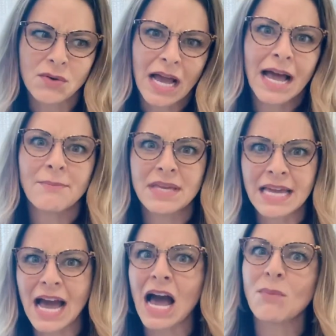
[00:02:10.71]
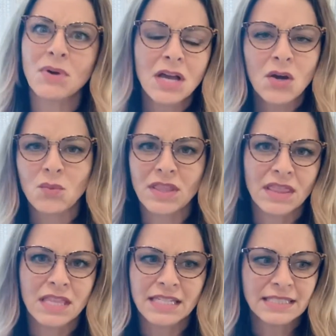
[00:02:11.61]
coming up
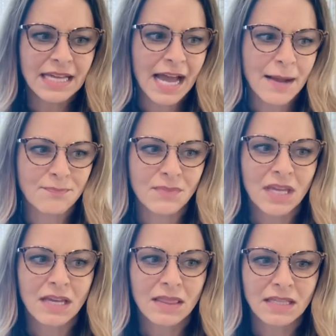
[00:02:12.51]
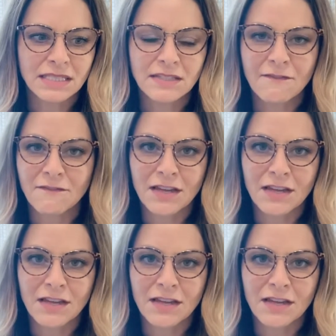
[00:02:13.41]
with this